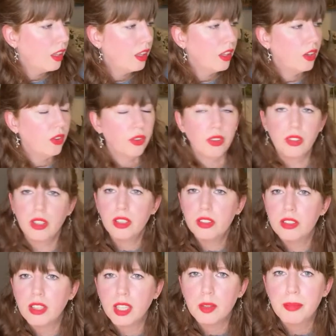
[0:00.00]
Hold on, I just
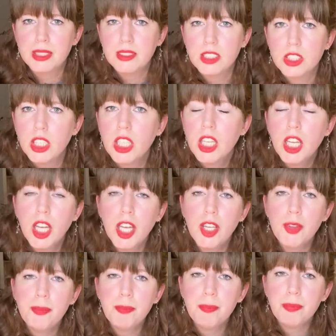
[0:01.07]
had a message.
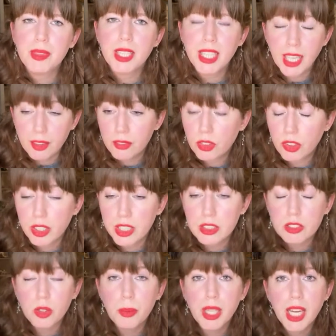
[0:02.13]
Yeah, sorry.
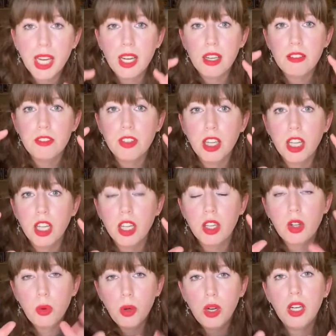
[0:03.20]
So we have
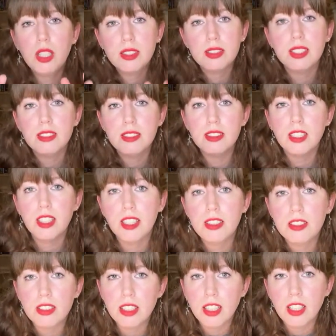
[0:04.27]
quarks inside
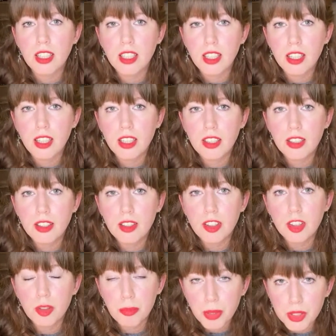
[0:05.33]

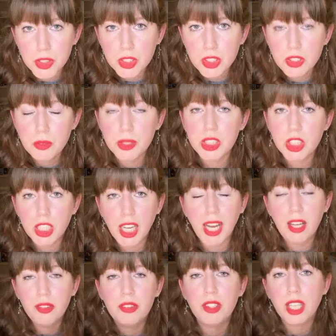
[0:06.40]
the proton, which are
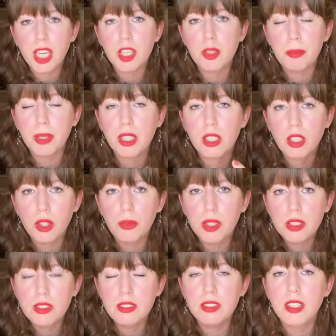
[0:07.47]
held together by
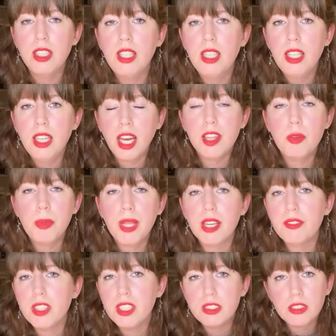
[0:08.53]
gluons. And then we
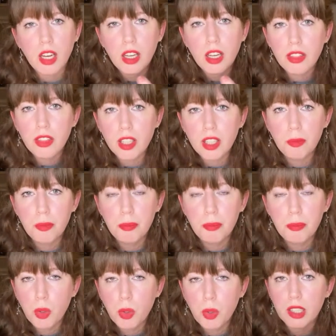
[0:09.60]
have these other
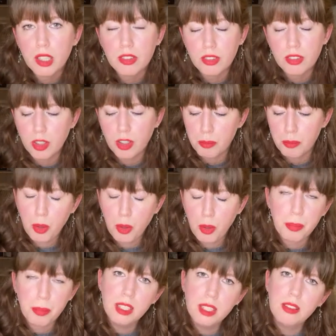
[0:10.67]
quarks that
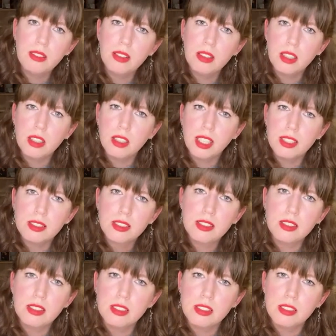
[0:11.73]
pop into
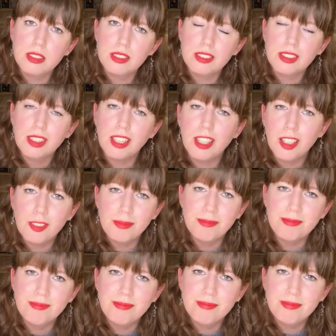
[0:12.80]
existence
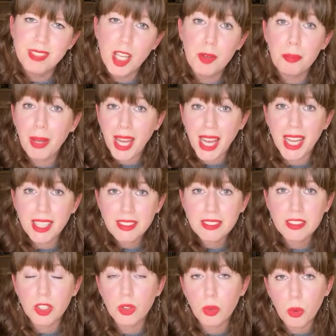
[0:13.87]
in pairs,
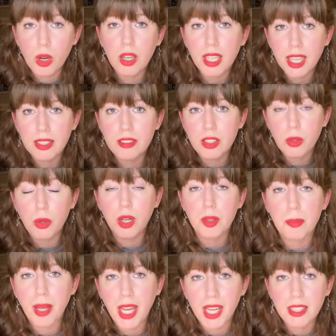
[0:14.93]
so quark-antiquark
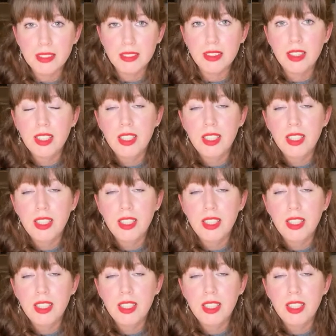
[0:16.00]
pairs.